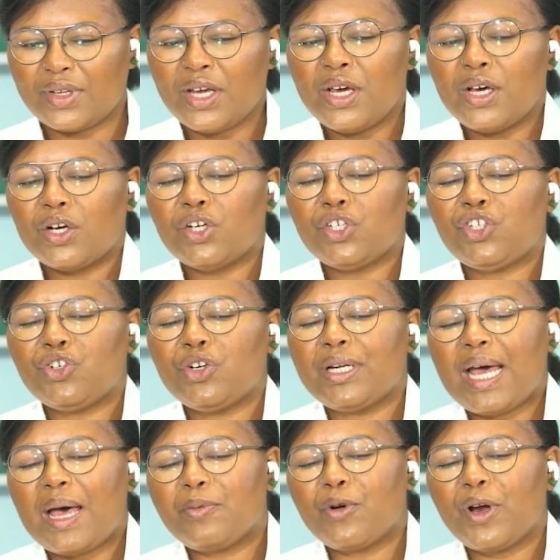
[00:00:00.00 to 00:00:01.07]
Could you
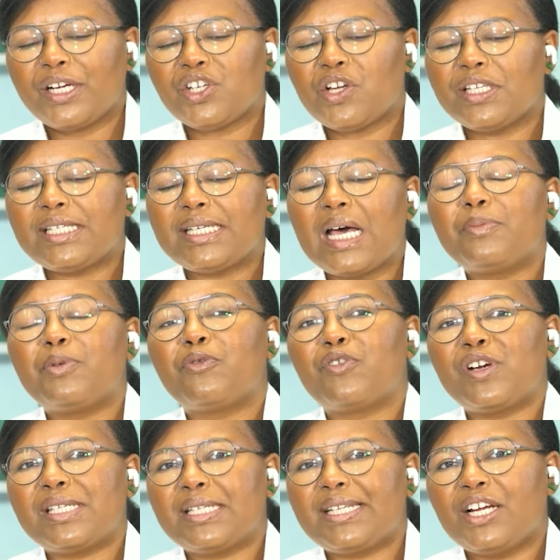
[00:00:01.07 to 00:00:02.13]
elaborate on the type of
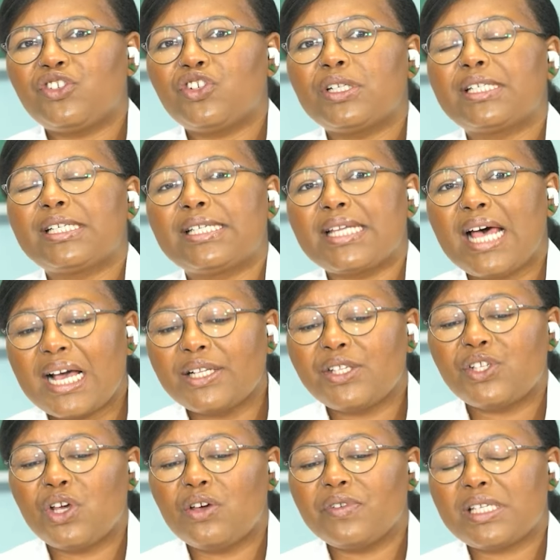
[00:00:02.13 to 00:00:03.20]
residential design
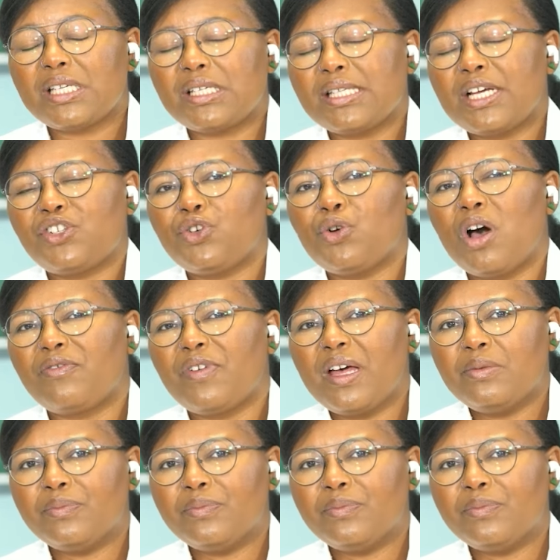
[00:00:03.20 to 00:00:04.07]
services that you offer?